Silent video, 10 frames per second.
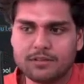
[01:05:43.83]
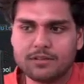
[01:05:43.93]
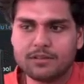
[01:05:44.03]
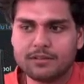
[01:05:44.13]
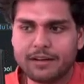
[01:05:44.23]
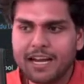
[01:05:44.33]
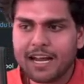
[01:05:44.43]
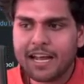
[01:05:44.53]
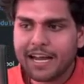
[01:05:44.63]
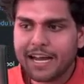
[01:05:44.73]
right?
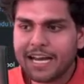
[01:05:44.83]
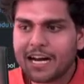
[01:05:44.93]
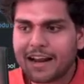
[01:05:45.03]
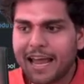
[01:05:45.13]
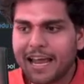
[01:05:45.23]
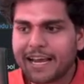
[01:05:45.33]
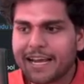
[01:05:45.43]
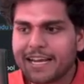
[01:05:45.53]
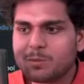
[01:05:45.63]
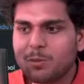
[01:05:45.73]
In a try
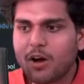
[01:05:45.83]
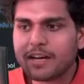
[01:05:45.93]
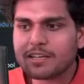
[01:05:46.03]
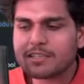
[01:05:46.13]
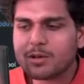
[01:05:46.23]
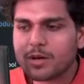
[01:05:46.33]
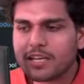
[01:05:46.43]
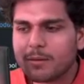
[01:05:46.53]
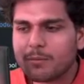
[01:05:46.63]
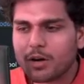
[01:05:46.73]
catch block, it is loading
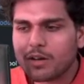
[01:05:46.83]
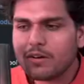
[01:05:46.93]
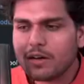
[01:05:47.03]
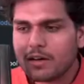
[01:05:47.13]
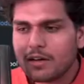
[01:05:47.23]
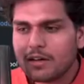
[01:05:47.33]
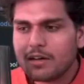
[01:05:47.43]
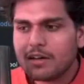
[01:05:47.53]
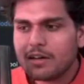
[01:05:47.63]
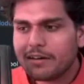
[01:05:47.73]
the module,
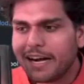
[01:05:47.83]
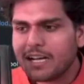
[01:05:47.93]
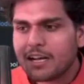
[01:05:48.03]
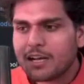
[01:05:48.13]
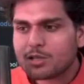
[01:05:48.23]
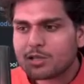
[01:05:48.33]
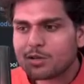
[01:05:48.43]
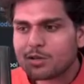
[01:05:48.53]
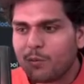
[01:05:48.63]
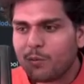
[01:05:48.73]
right? So
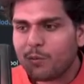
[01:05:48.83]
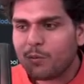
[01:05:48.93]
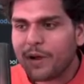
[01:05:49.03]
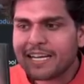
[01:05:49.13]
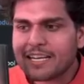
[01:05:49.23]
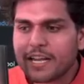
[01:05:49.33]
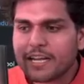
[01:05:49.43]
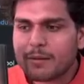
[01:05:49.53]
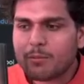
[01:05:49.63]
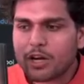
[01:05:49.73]
when it is loading
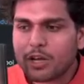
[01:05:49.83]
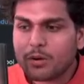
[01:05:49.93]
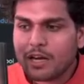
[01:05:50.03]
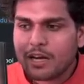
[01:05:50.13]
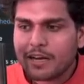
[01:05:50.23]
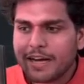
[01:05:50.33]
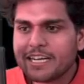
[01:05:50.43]
the module, it is